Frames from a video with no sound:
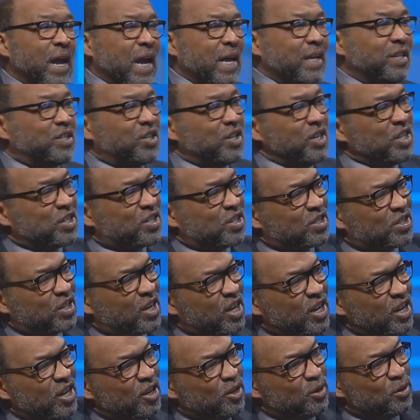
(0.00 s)
and Jesus
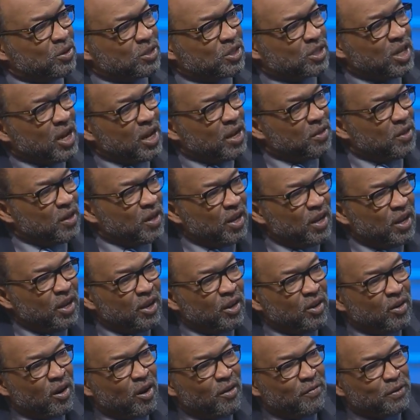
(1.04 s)
heals the
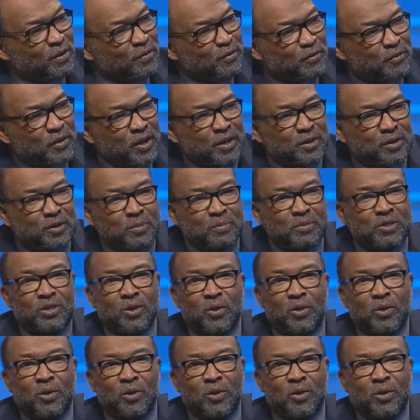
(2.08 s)
ear of the victim.